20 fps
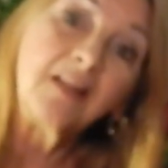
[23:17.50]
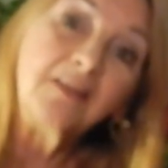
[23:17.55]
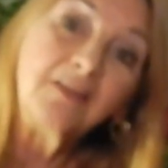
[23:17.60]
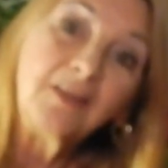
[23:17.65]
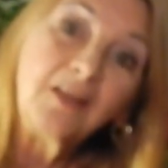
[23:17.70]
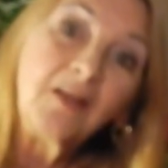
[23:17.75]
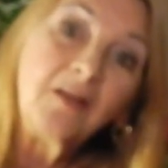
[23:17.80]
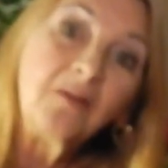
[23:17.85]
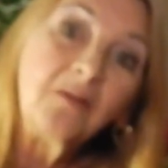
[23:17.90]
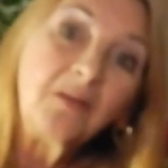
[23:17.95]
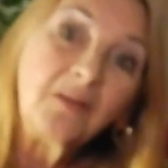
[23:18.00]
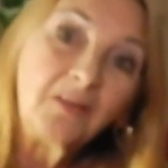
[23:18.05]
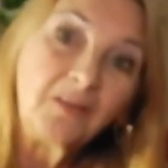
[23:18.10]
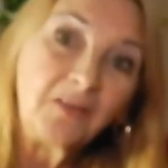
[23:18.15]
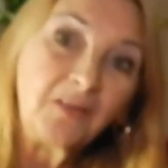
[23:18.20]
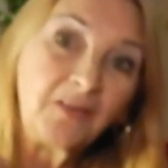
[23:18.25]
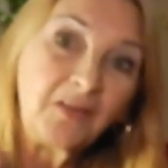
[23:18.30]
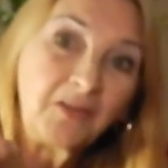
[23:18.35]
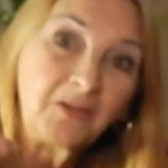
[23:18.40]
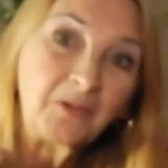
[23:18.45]
I know
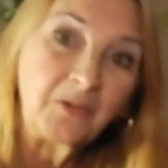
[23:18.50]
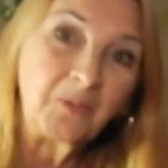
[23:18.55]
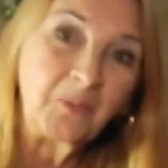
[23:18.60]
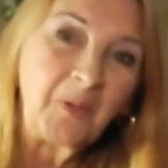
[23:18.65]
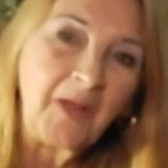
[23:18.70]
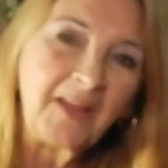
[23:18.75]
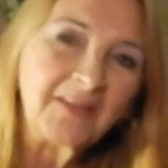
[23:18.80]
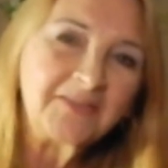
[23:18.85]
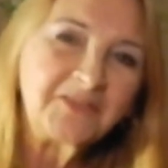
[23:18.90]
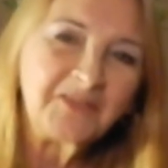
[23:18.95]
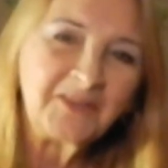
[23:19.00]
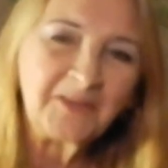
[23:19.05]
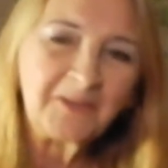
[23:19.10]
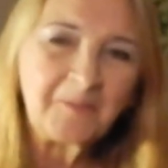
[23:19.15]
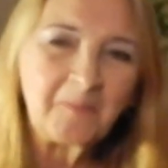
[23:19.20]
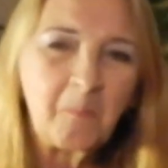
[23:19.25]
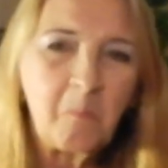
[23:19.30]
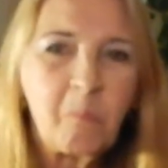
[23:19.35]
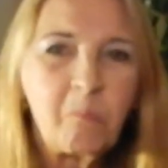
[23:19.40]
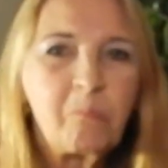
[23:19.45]
you're
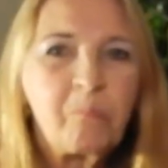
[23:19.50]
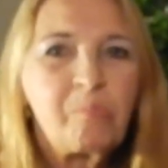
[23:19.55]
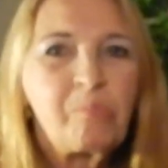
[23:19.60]
watching.